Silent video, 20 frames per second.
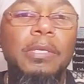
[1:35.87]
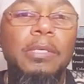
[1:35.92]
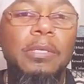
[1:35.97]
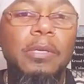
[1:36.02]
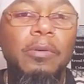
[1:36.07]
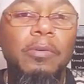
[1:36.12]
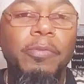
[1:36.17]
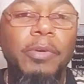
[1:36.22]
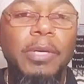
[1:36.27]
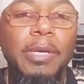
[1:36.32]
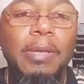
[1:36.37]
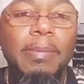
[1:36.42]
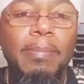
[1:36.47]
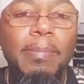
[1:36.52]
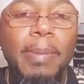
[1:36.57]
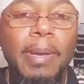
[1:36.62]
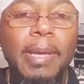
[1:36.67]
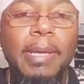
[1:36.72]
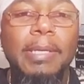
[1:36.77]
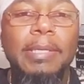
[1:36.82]
to really
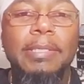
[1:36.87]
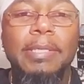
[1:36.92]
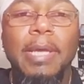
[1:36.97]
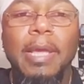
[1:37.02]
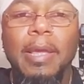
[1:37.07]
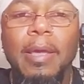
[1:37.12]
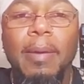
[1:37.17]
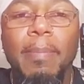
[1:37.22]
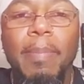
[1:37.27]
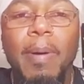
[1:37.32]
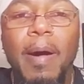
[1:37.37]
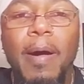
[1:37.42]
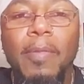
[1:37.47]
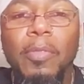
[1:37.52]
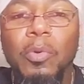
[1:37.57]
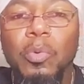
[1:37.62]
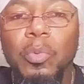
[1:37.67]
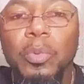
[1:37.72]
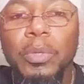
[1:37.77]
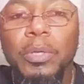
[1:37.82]
meditate
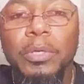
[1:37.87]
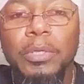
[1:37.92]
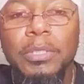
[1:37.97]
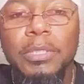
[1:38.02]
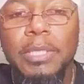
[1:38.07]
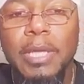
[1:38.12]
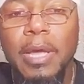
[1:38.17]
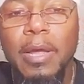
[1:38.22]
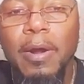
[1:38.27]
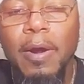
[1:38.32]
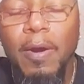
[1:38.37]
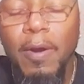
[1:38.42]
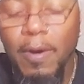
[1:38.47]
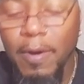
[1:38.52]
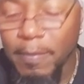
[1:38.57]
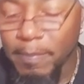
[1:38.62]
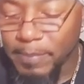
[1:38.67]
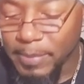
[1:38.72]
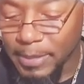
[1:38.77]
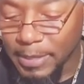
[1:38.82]
upon the words that
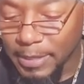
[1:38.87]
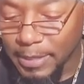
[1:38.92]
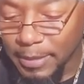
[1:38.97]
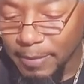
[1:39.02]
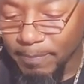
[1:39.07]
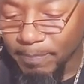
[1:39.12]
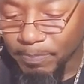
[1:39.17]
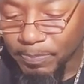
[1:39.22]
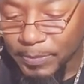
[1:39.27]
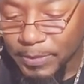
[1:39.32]
are being